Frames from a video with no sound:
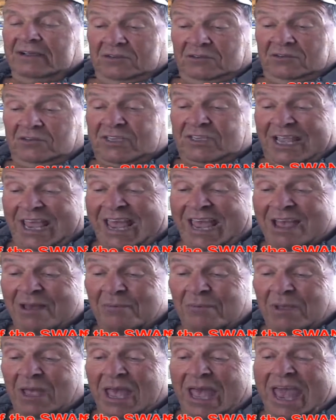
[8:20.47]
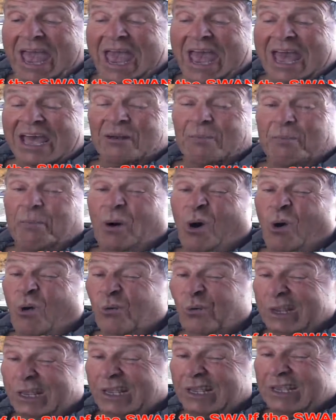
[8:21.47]
Sam had a
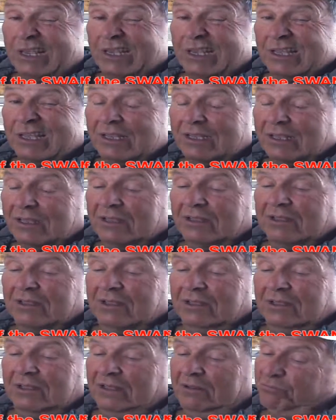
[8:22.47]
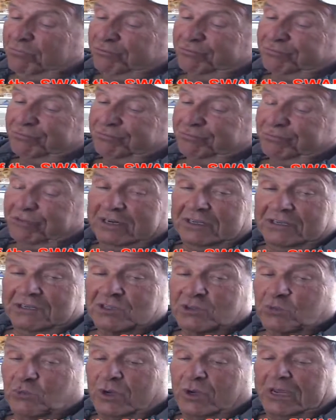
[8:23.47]
pony? Pretty
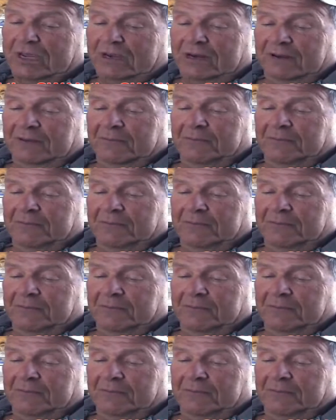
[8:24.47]
sweet.